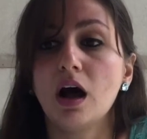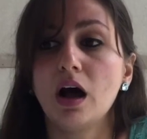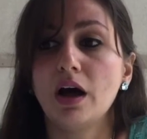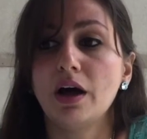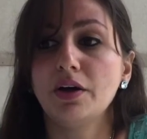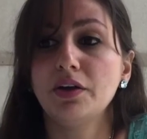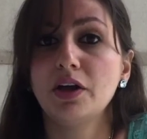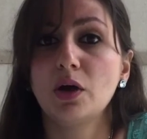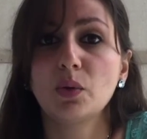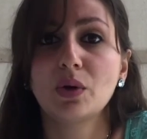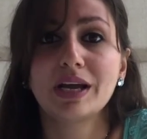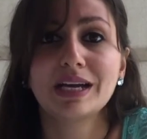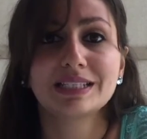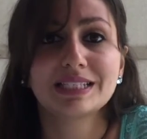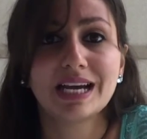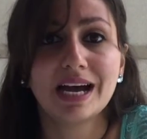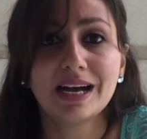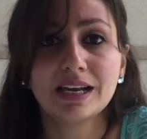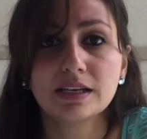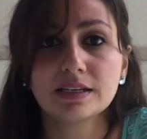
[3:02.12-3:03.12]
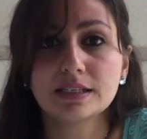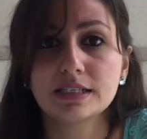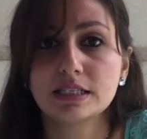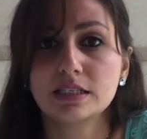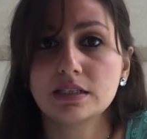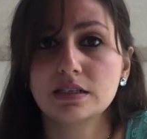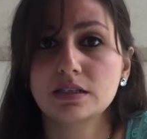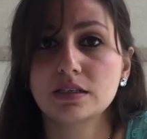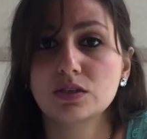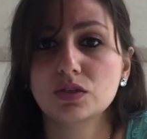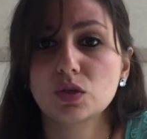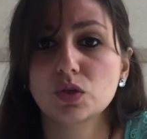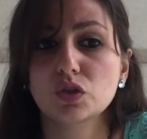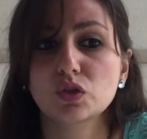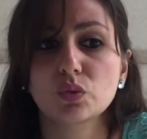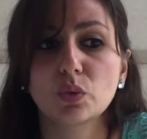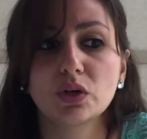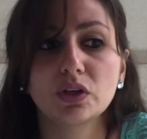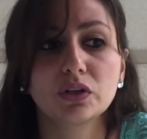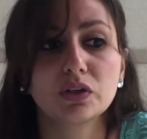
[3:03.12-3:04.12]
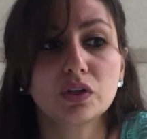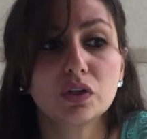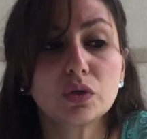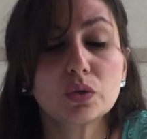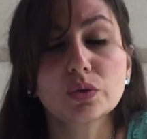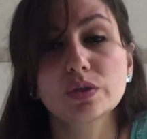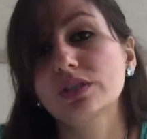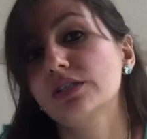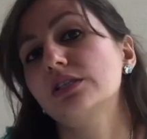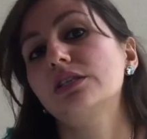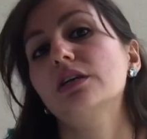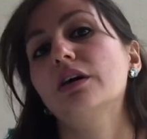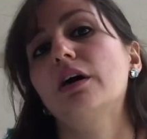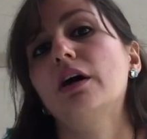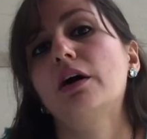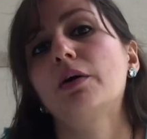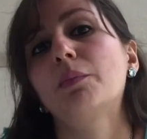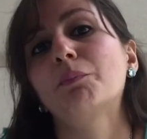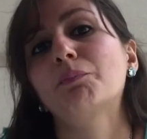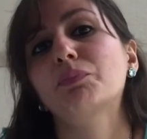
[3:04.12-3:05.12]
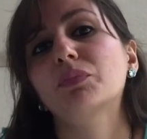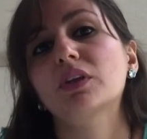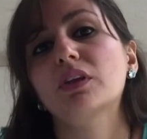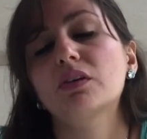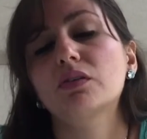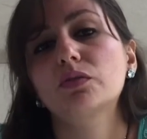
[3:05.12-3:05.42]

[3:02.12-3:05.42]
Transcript: Uh, now, catalysis is usually used um,